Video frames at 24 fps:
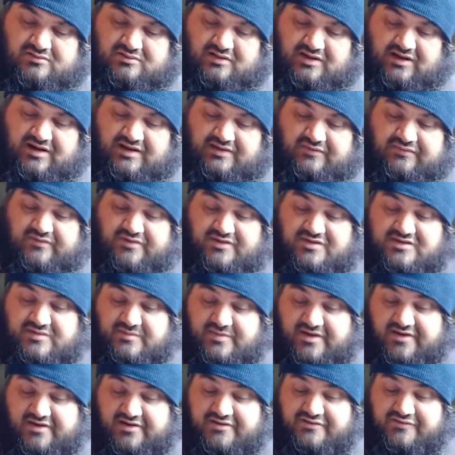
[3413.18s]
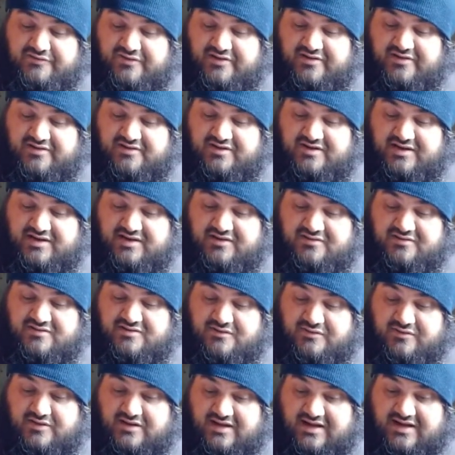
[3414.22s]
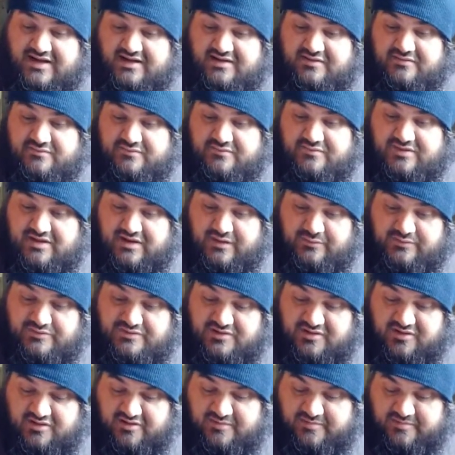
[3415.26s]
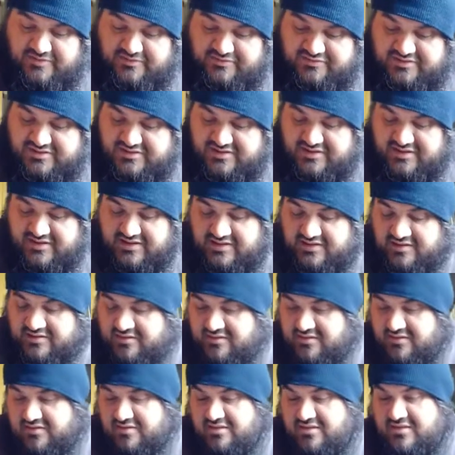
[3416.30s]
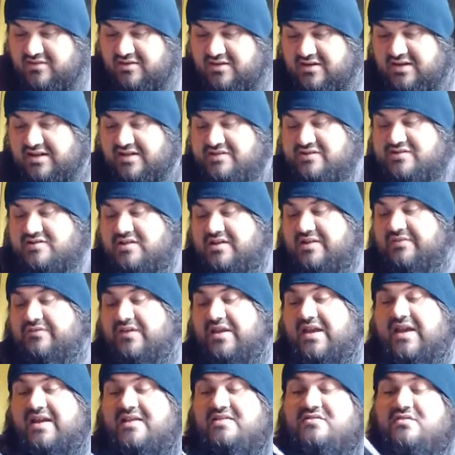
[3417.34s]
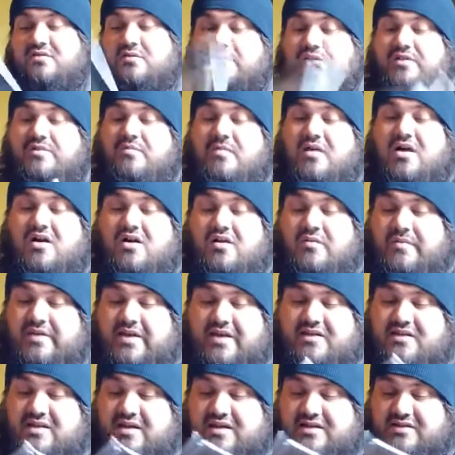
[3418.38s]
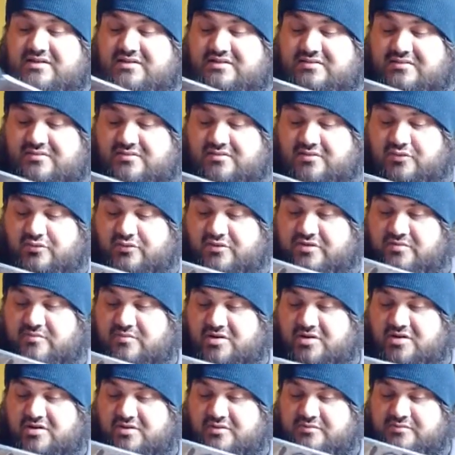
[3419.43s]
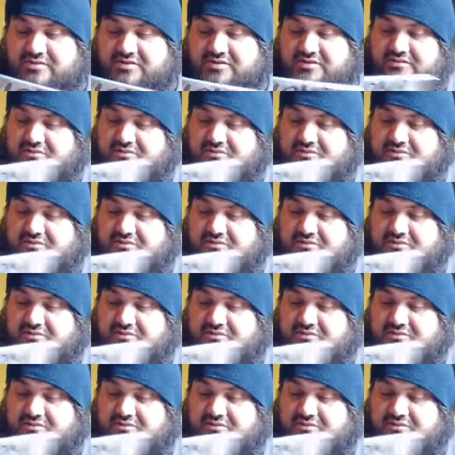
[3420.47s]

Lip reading: had to run some errands around town. So I was gone most of the day. I just left Axel with Mom. He likes going to Mom's.